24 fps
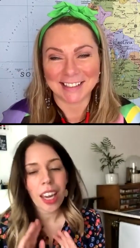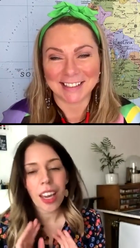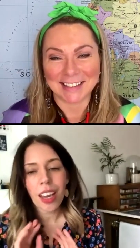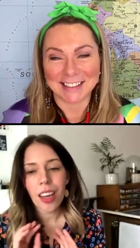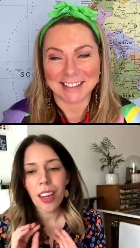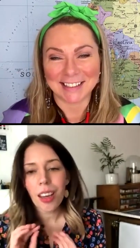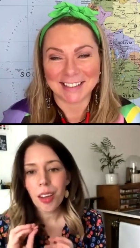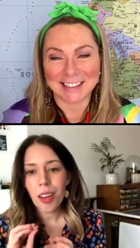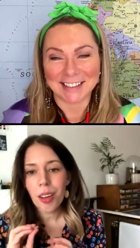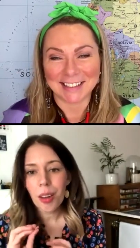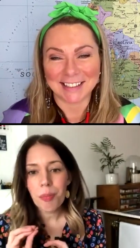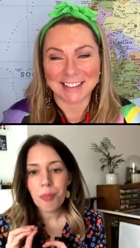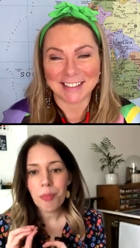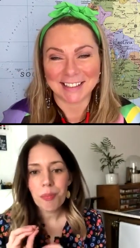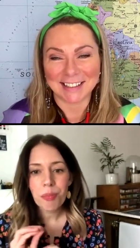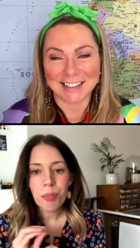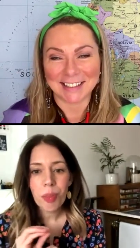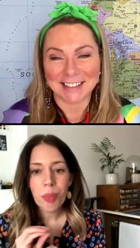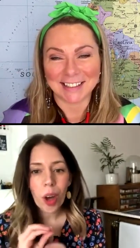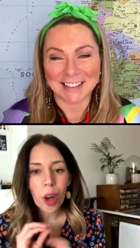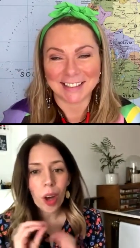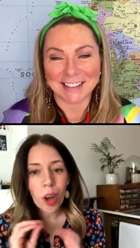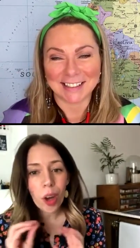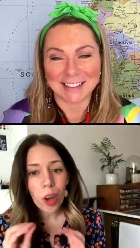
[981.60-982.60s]
Speaker 1: um,
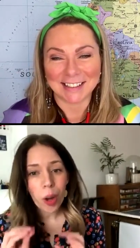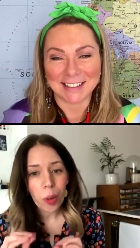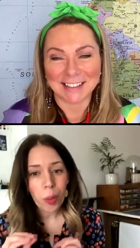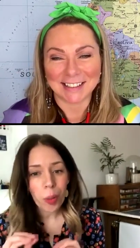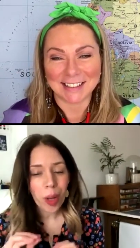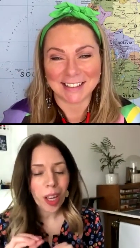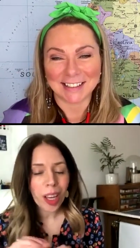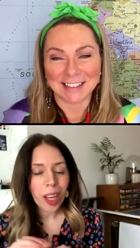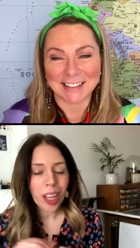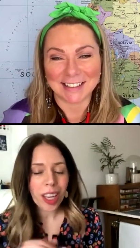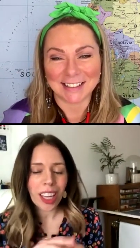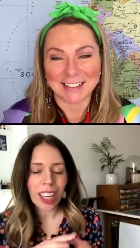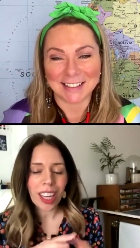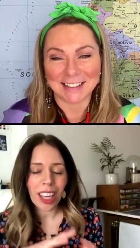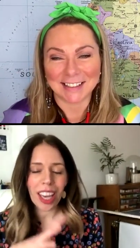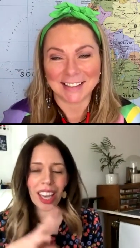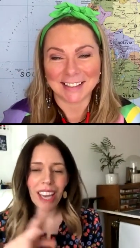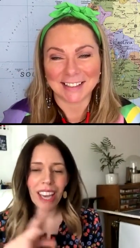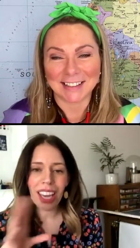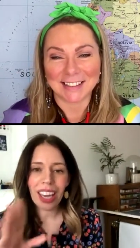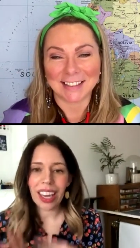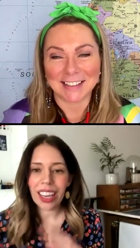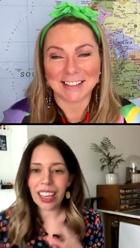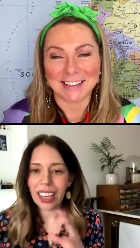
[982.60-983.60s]
artwork
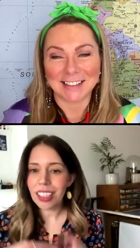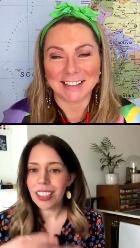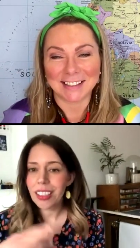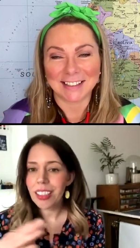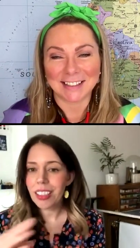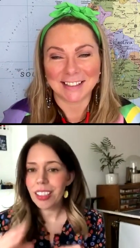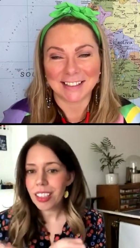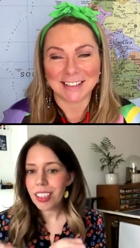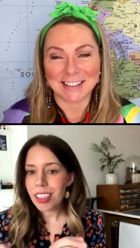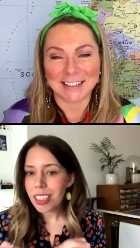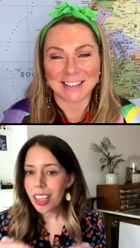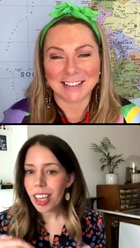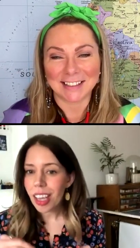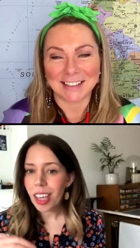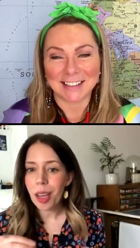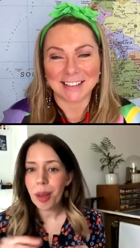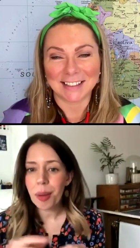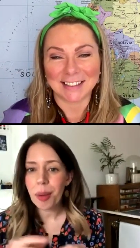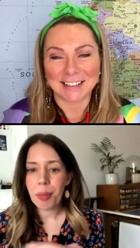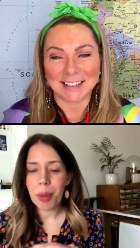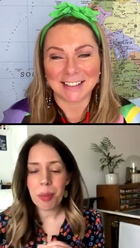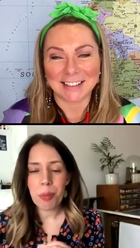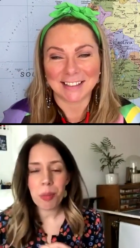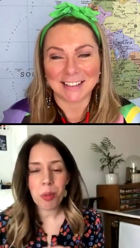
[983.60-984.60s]
and
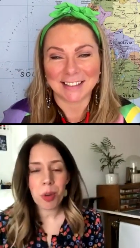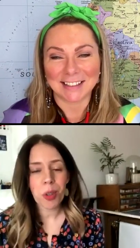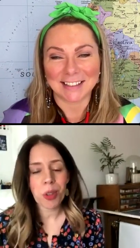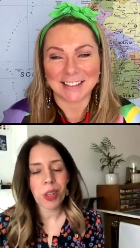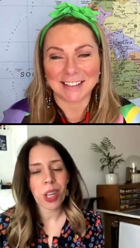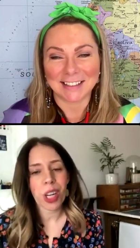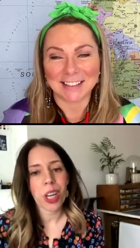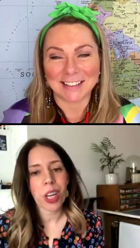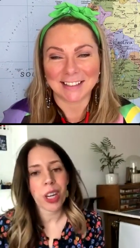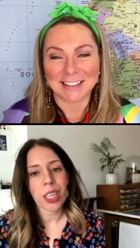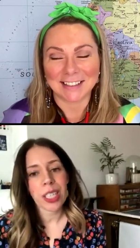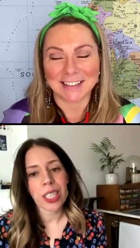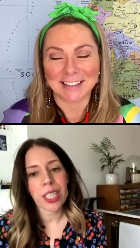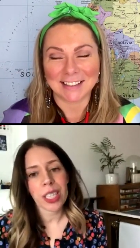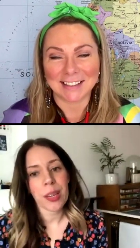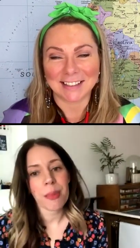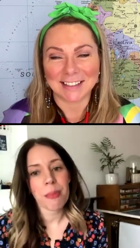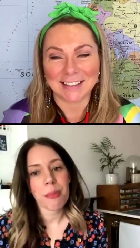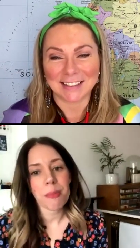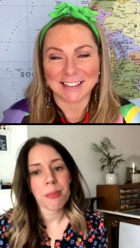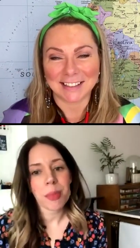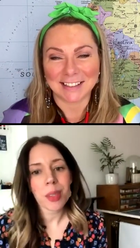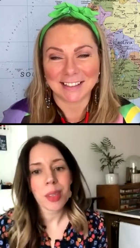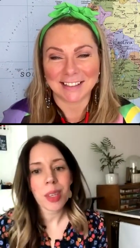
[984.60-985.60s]
um, embroidery
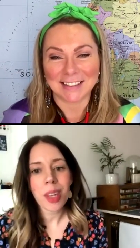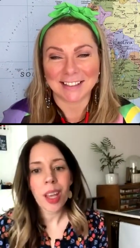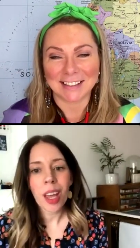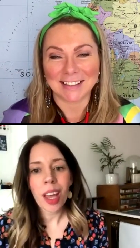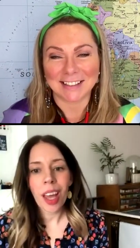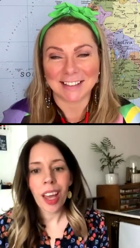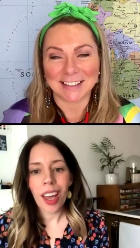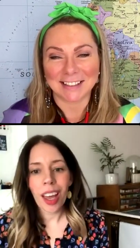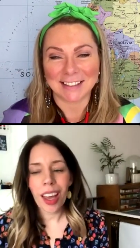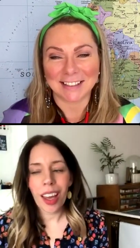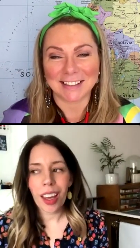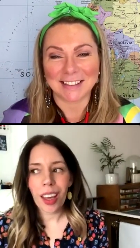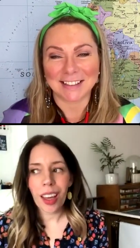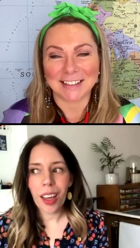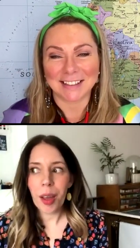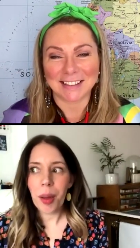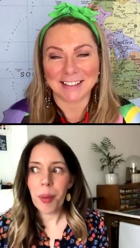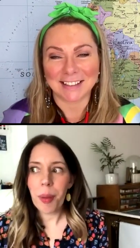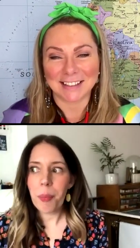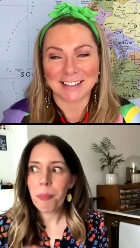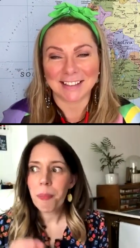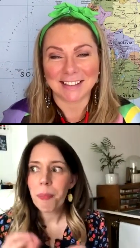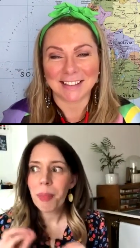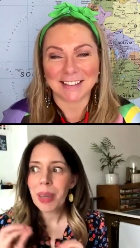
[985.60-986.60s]
items
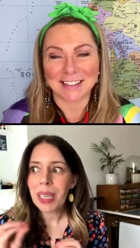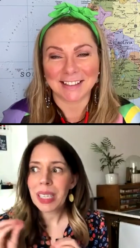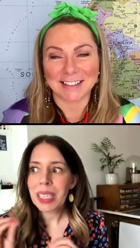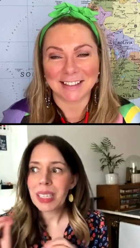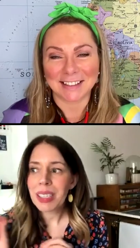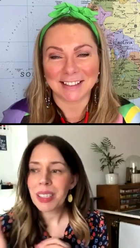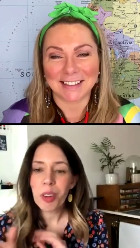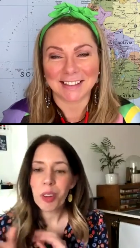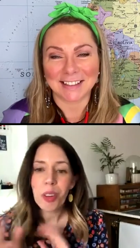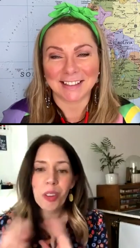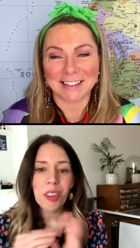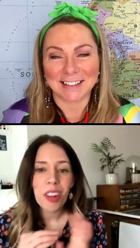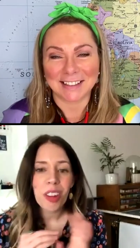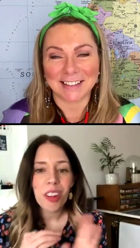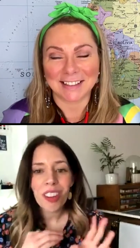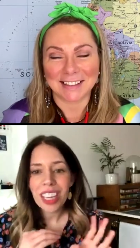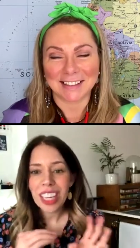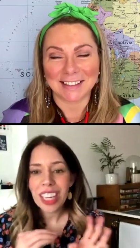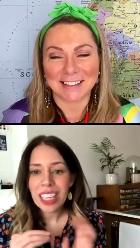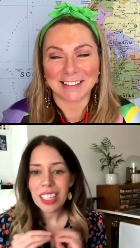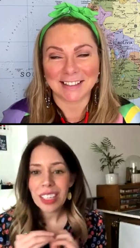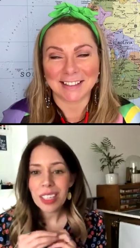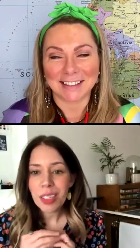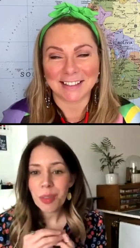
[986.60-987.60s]
um, based on the
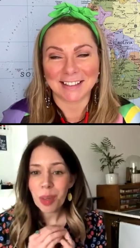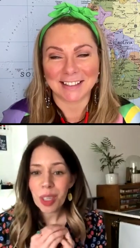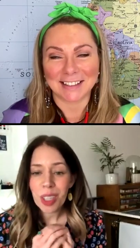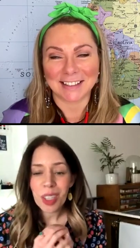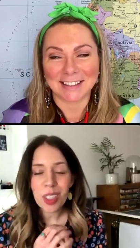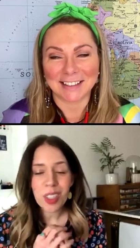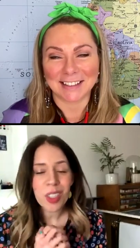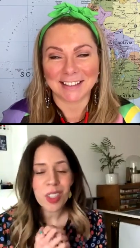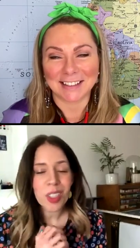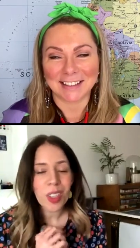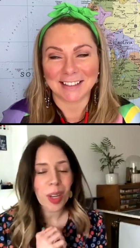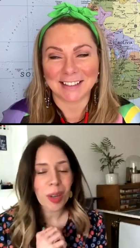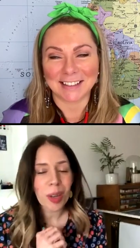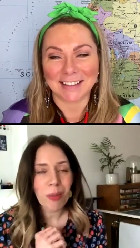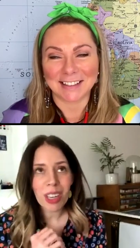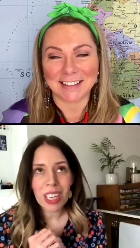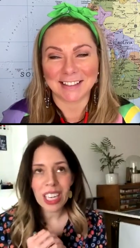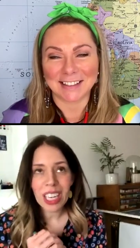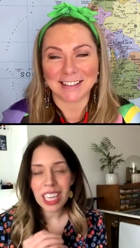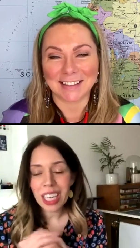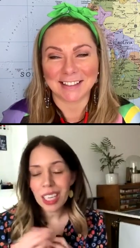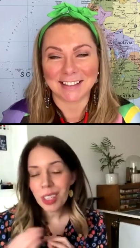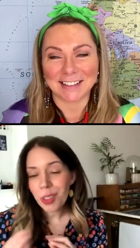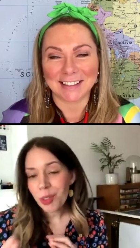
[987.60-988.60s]
things which I'm
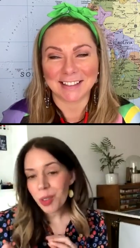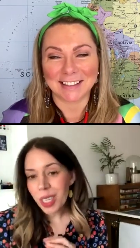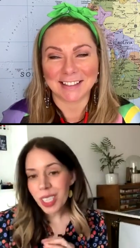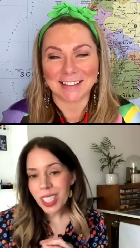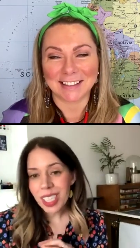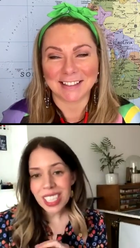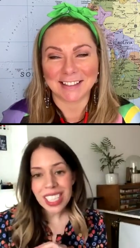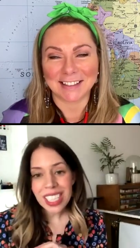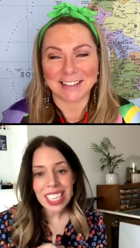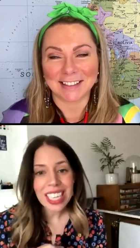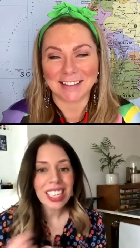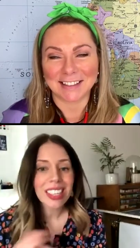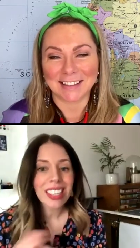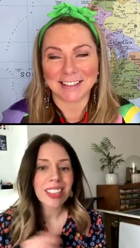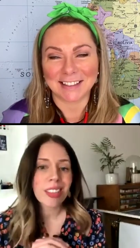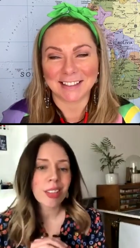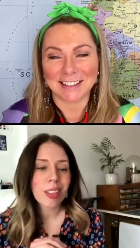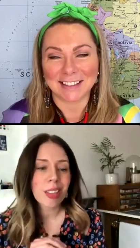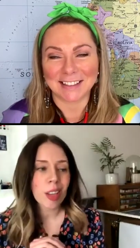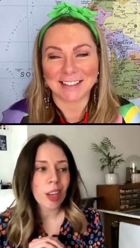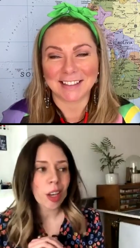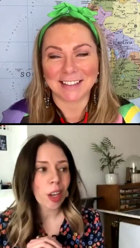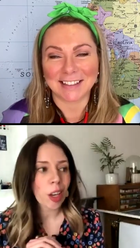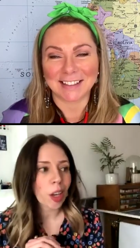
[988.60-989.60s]
really interested in.
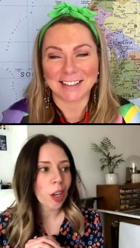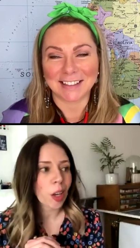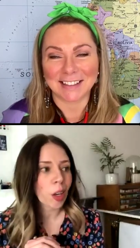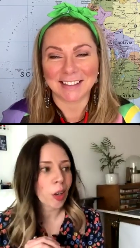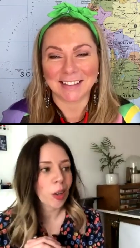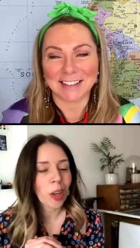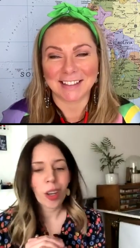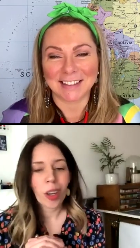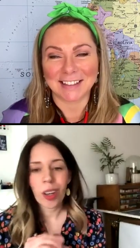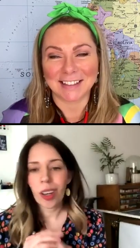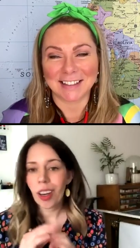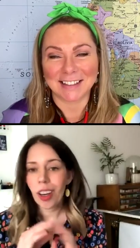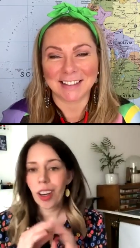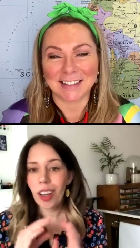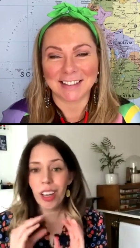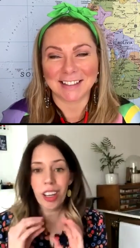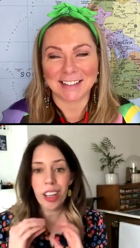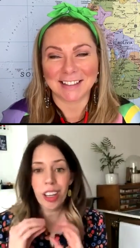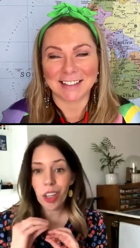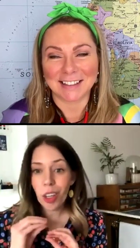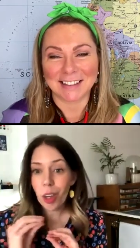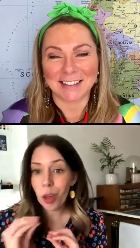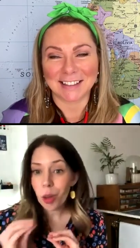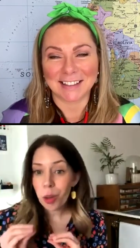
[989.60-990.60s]
So I
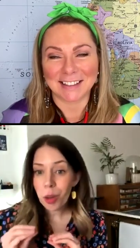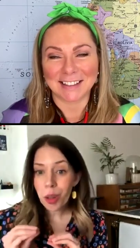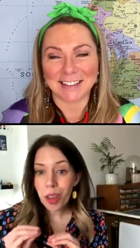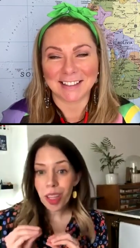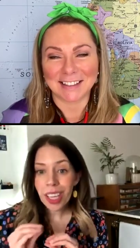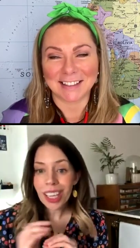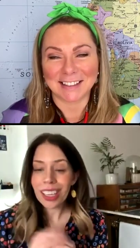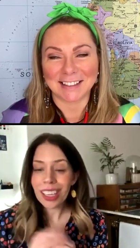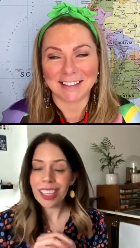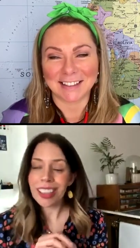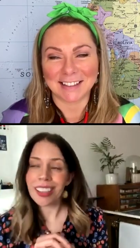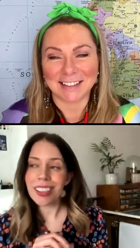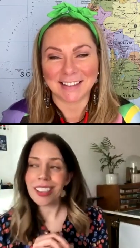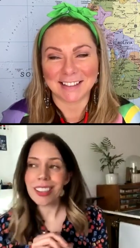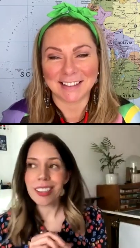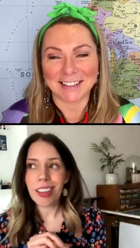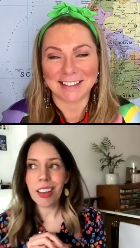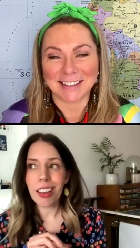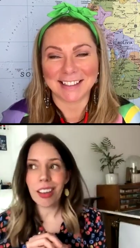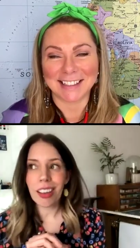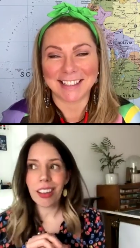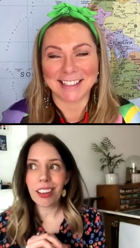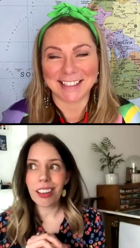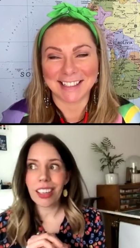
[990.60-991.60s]
like old things,
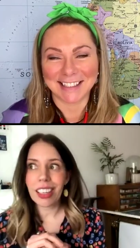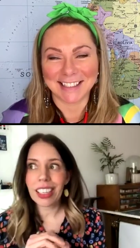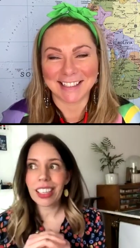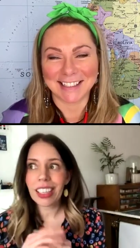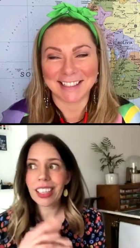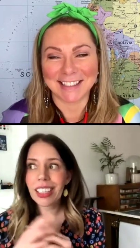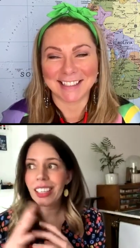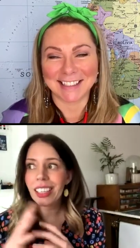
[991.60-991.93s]
I like